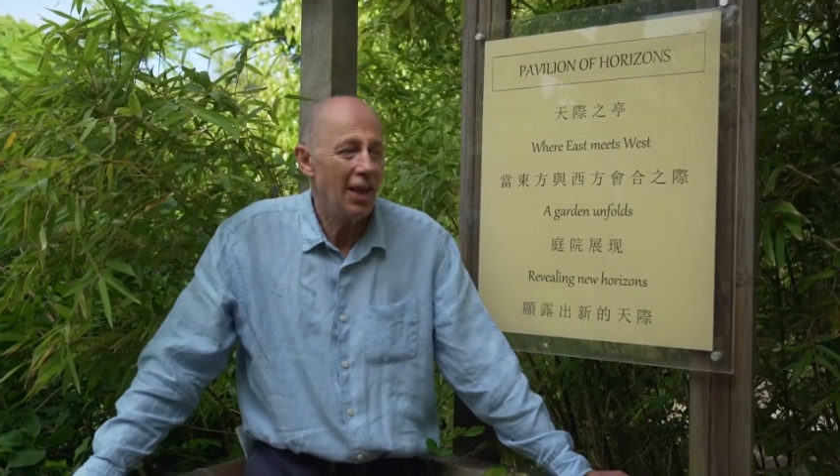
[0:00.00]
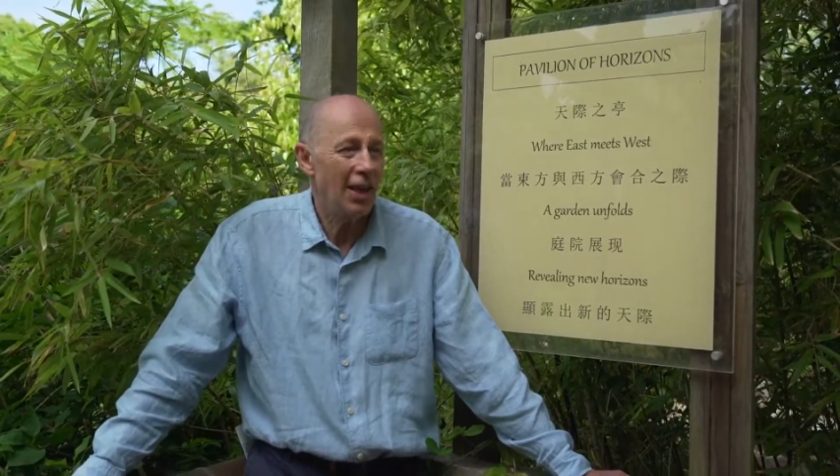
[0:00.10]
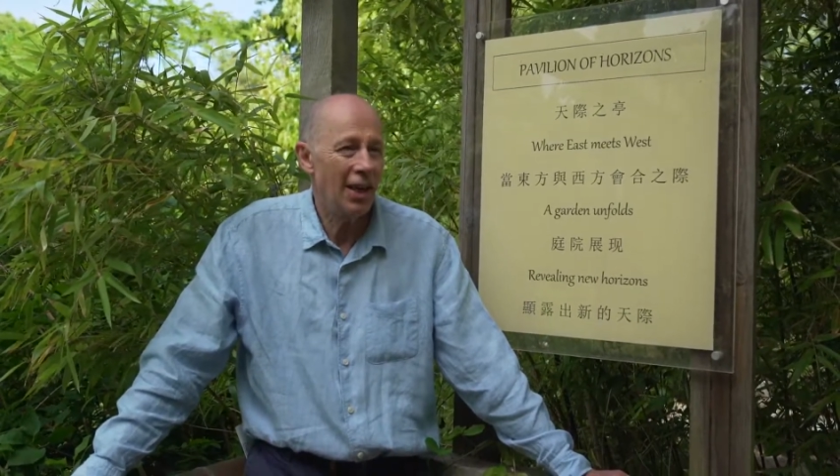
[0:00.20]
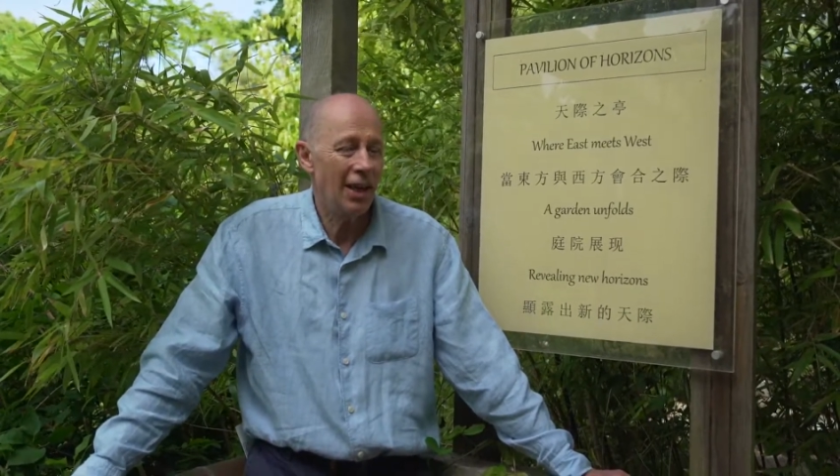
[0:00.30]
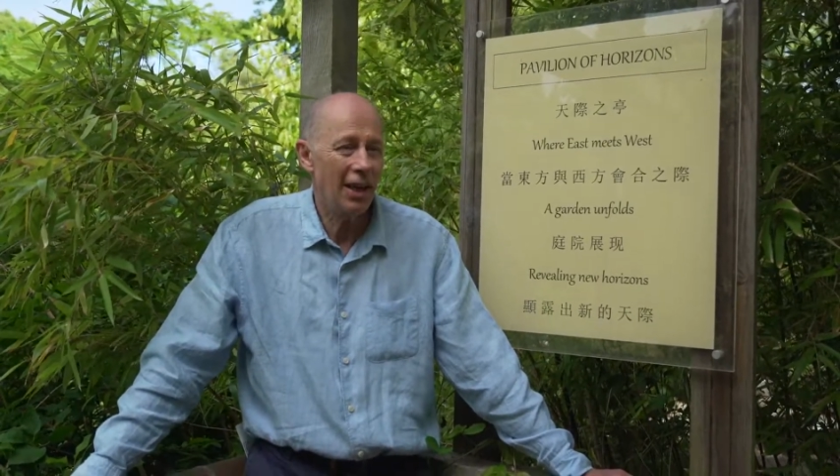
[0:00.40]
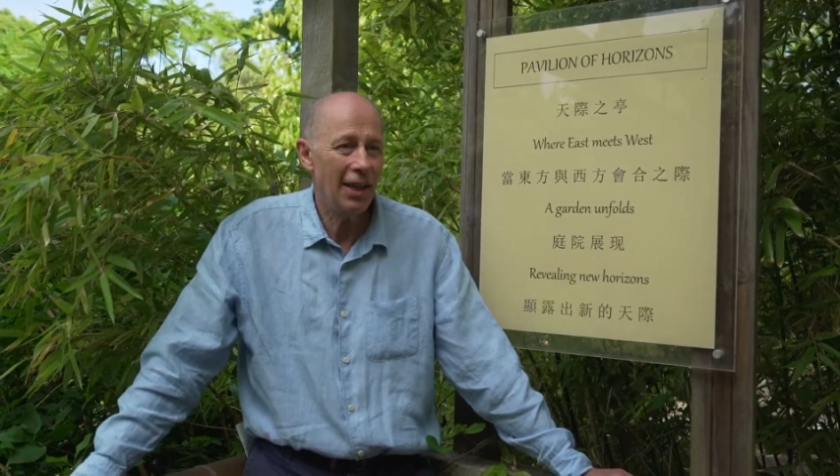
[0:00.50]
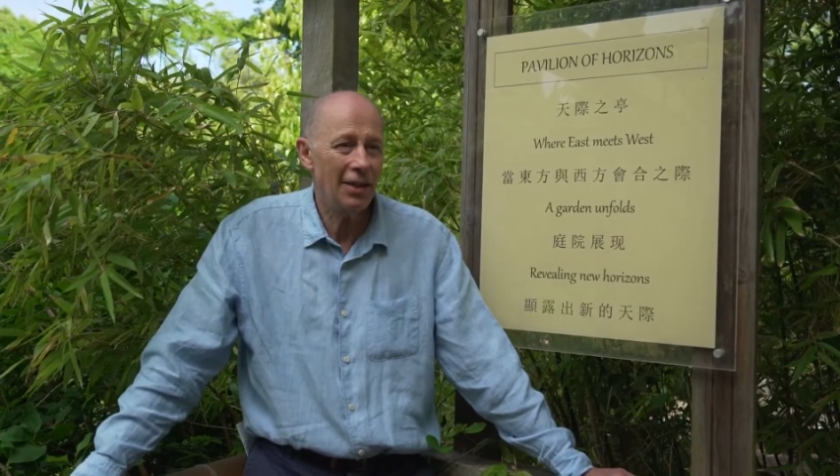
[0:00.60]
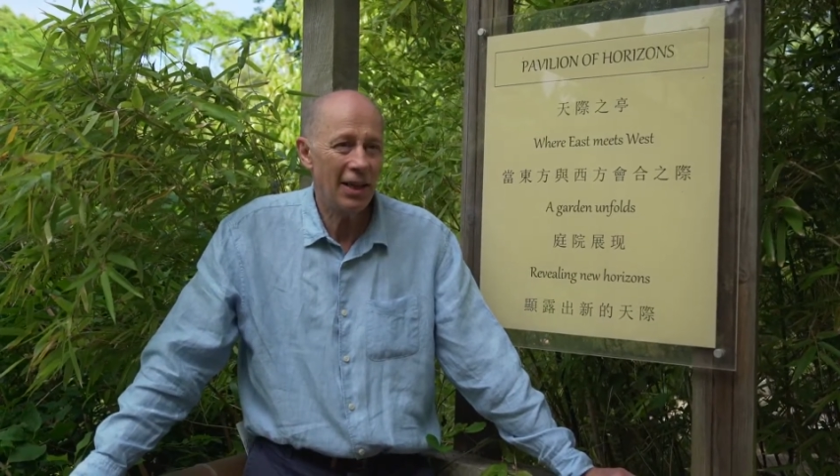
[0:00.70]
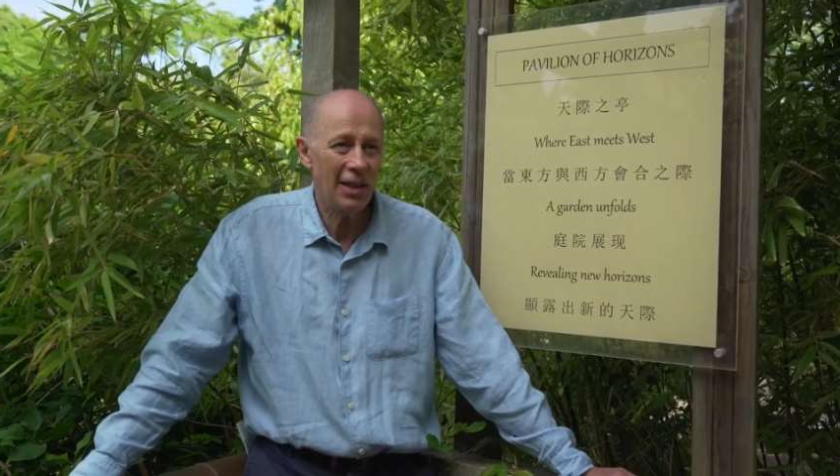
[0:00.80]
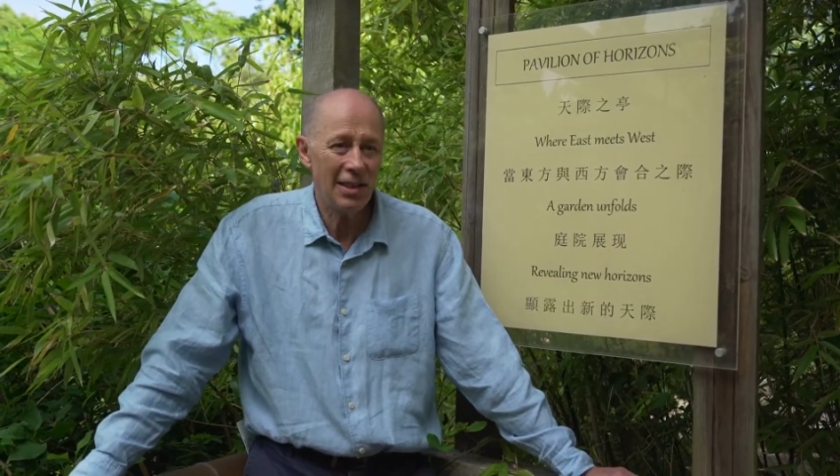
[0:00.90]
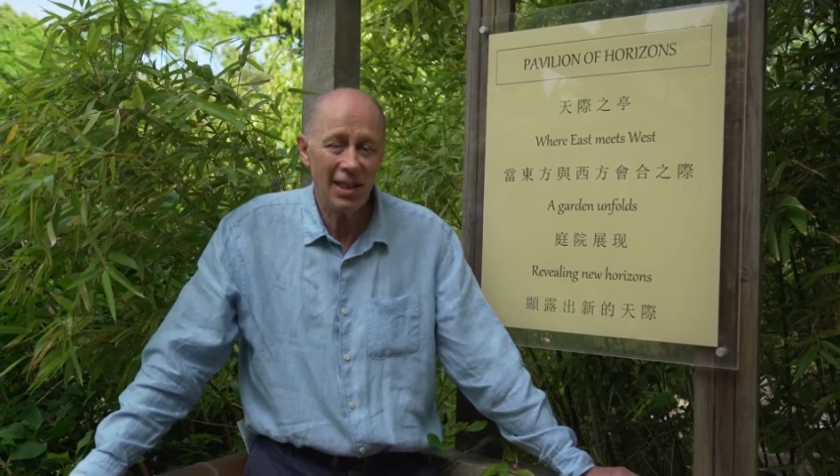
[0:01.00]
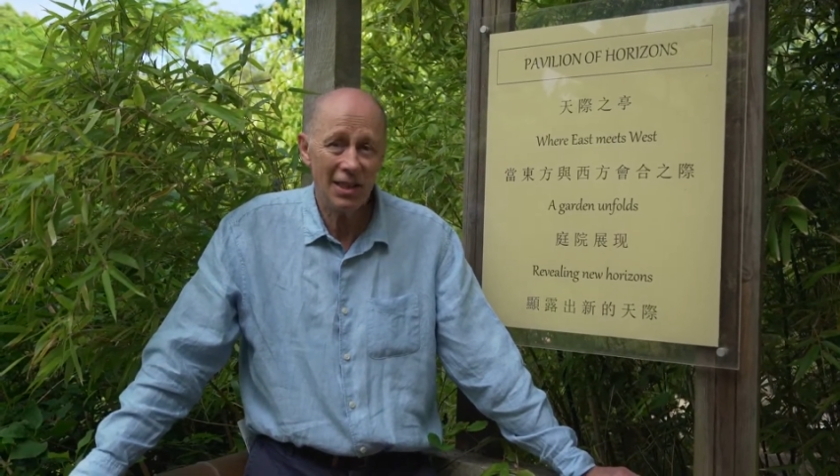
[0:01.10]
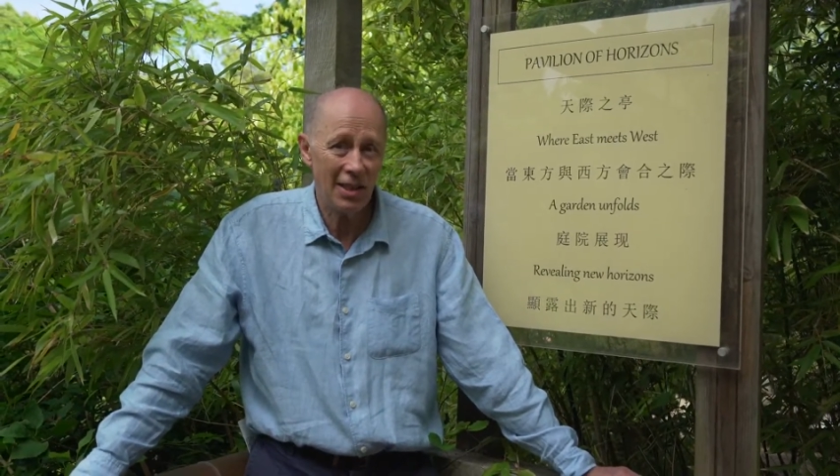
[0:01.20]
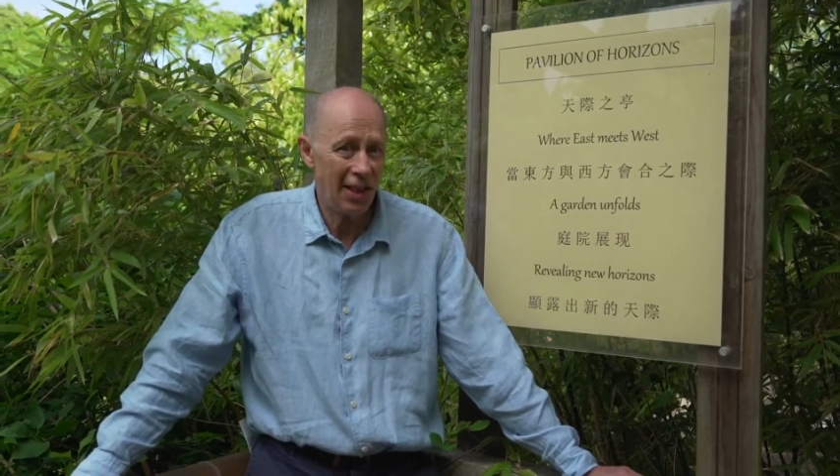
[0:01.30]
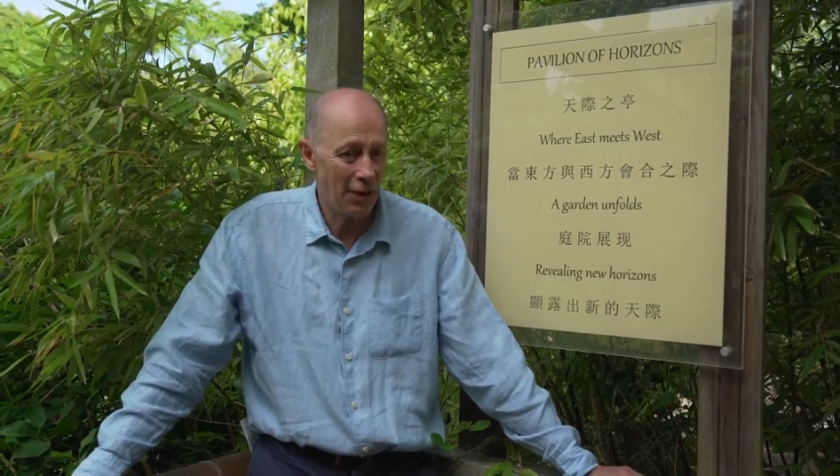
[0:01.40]
and it has less
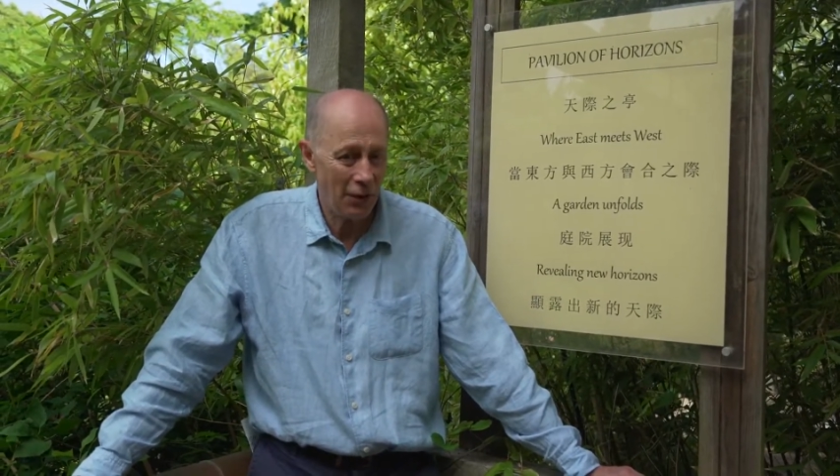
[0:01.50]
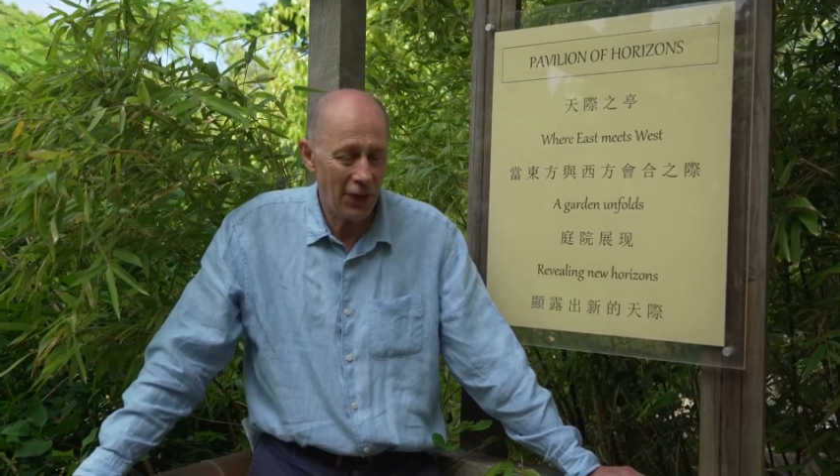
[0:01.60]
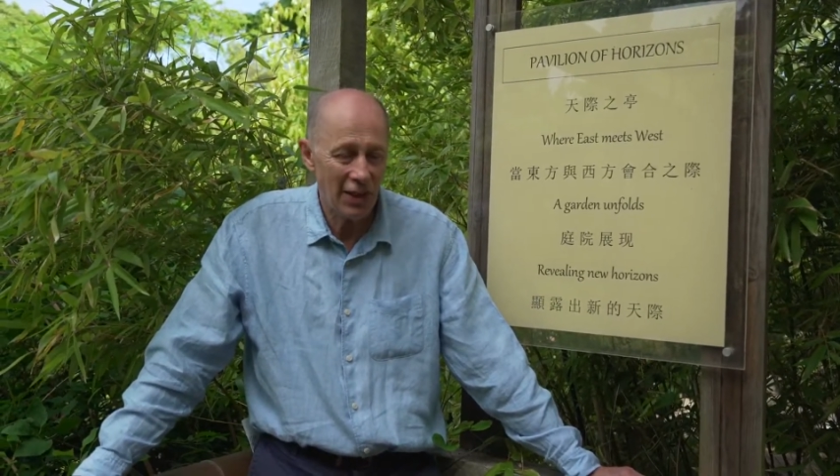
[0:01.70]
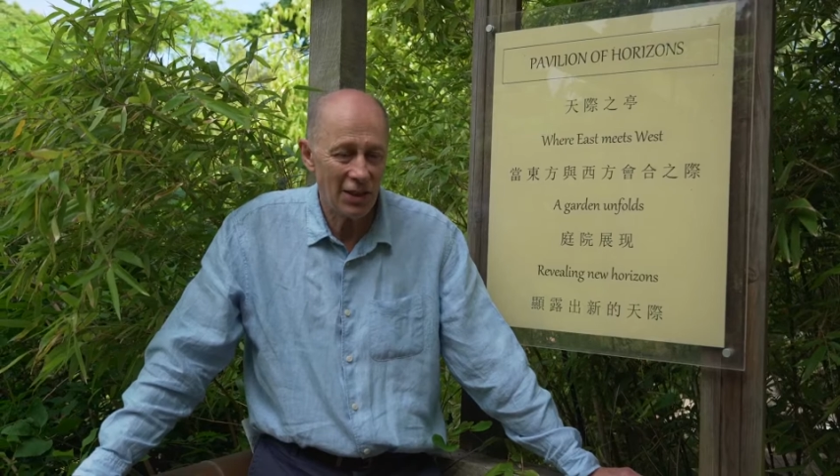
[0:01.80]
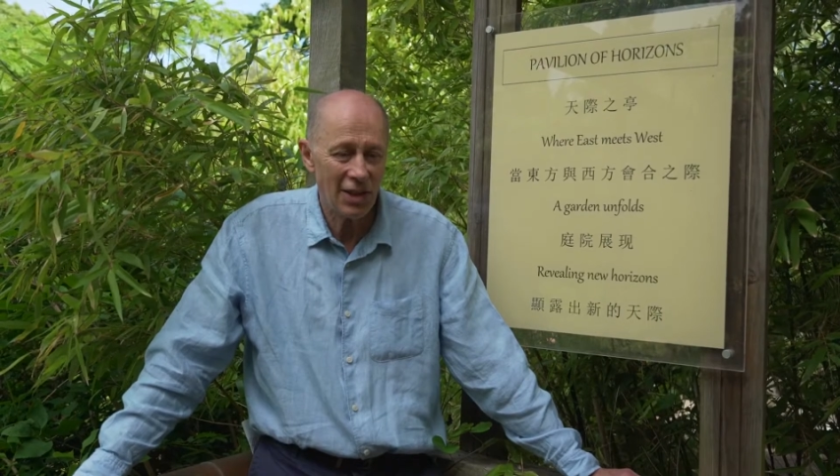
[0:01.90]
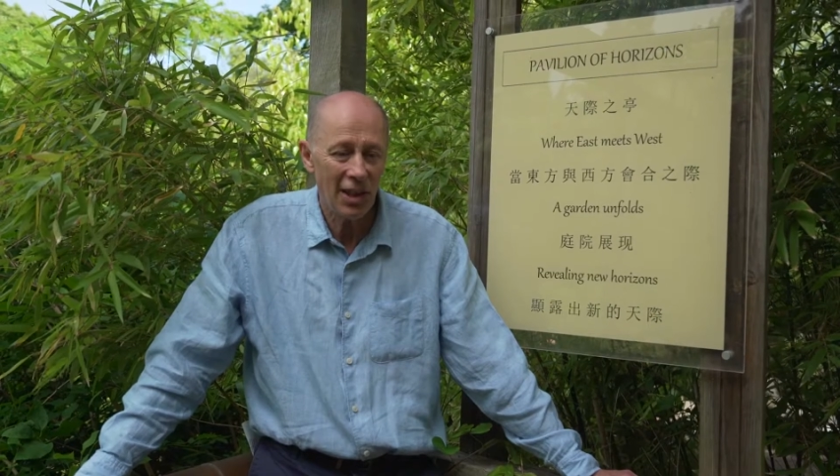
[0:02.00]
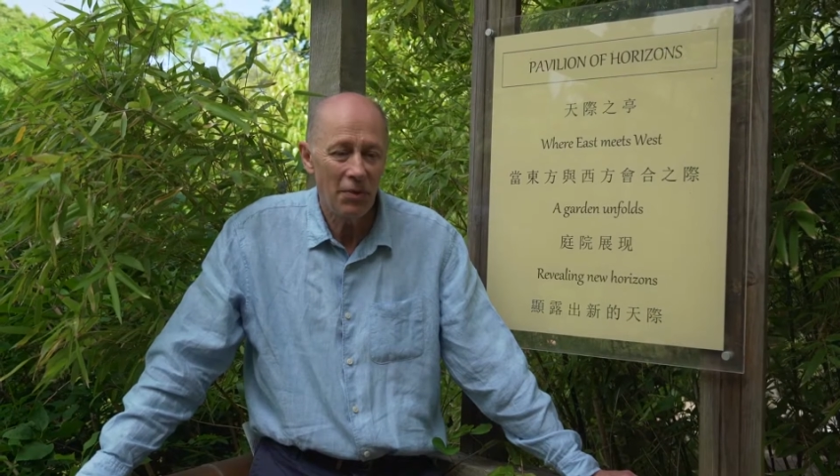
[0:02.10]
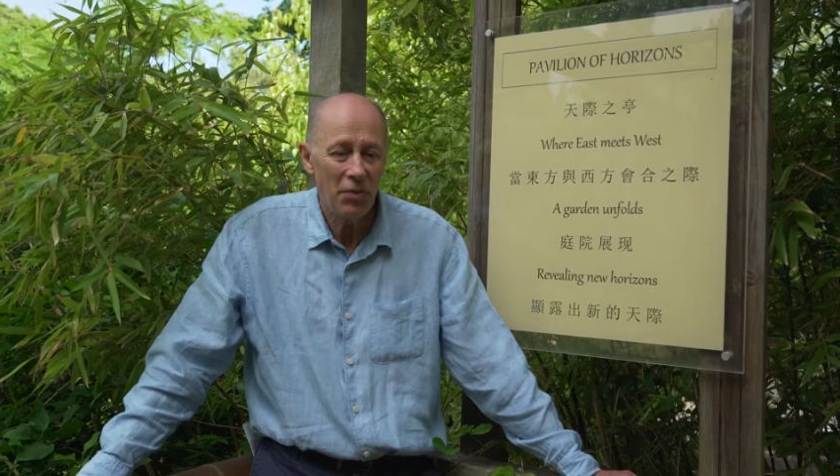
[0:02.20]
side effects,